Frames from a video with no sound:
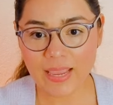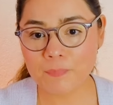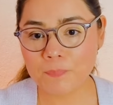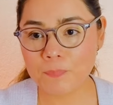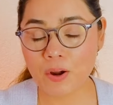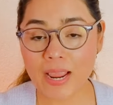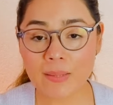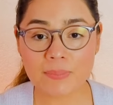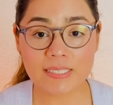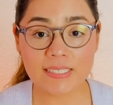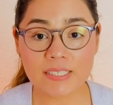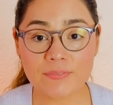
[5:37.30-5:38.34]
And
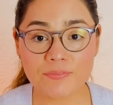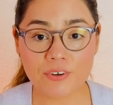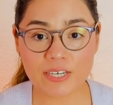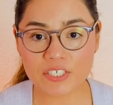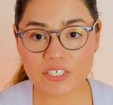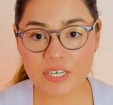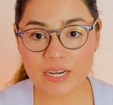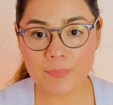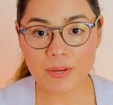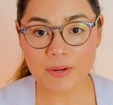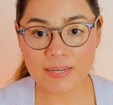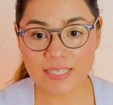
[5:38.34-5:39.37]
perhaps it's the friction
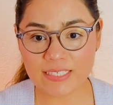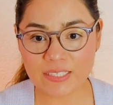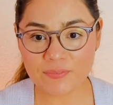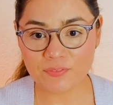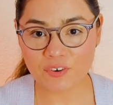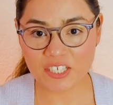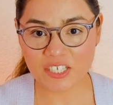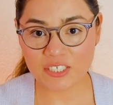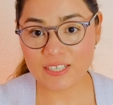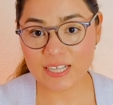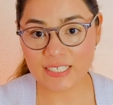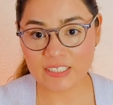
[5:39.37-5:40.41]
I'm hearing. It's the
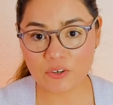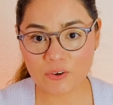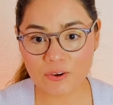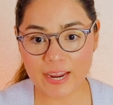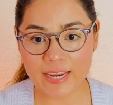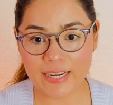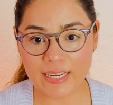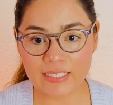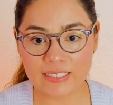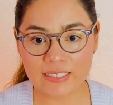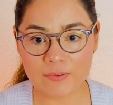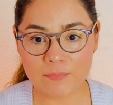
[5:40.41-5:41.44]
friction that's
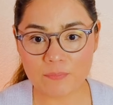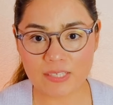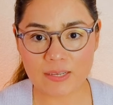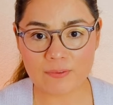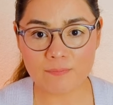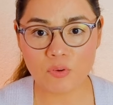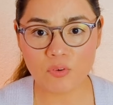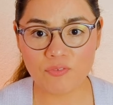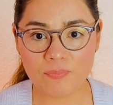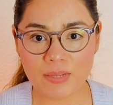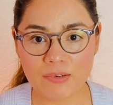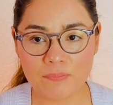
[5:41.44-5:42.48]
creating some
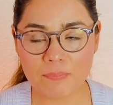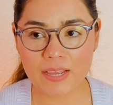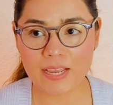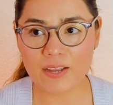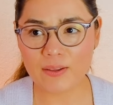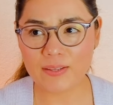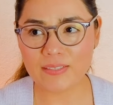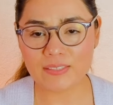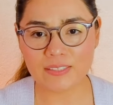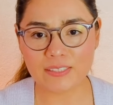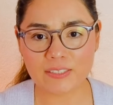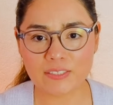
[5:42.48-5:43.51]
movement, but
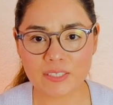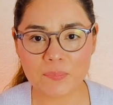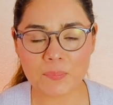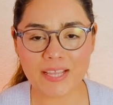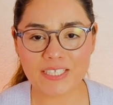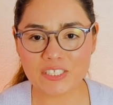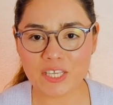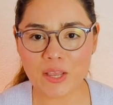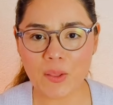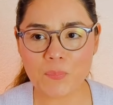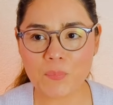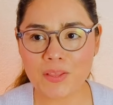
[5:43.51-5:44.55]

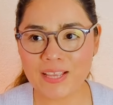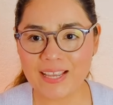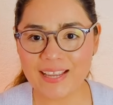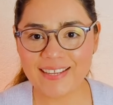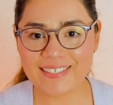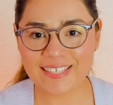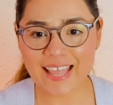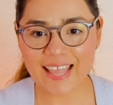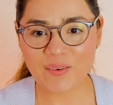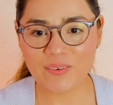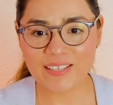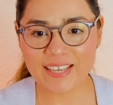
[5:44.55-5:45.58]
it's
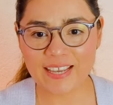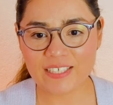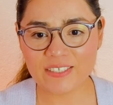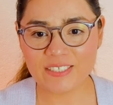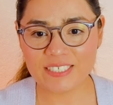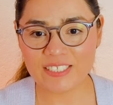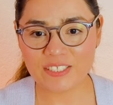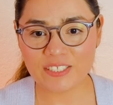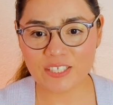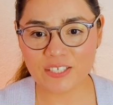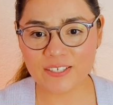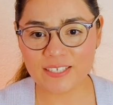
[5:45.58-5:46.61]
allowing the energy to
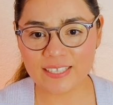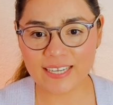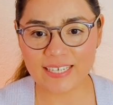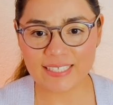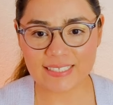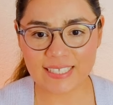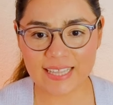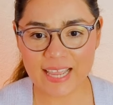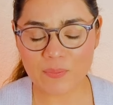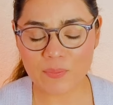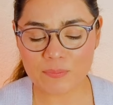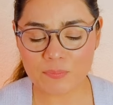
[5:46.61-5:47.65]
circulate. It's
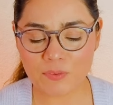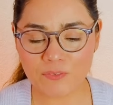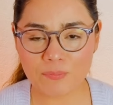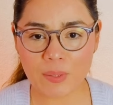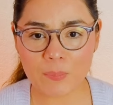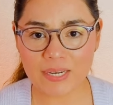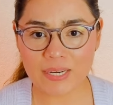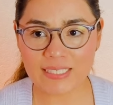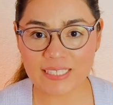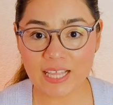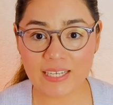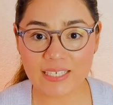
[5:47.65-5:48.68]
allowing movement, but
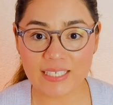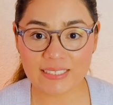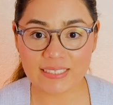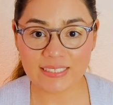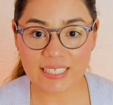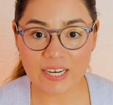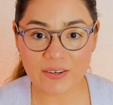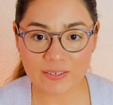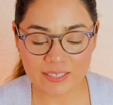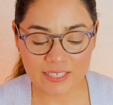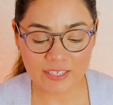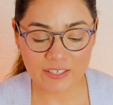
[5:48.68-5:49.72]
it's not
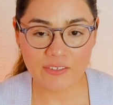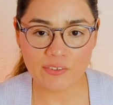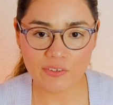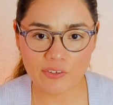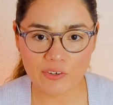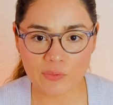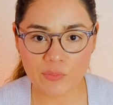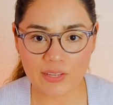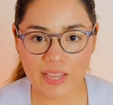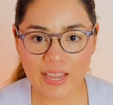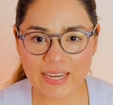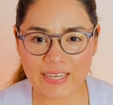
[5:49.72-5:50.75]
necessarily, you know, the
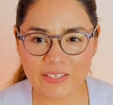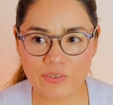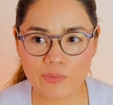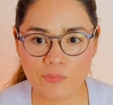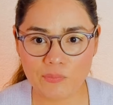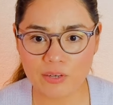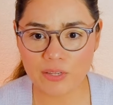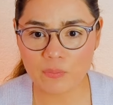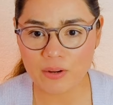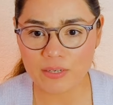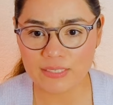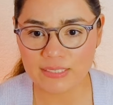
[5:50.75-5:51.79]
kind you really
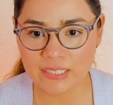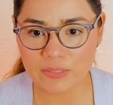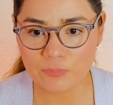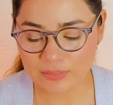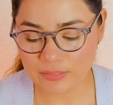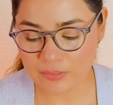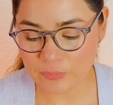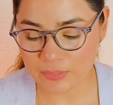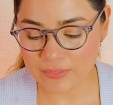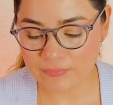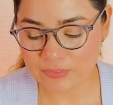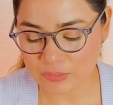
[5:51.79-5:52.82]
want to see with the
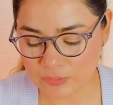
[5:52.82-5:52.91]
Three of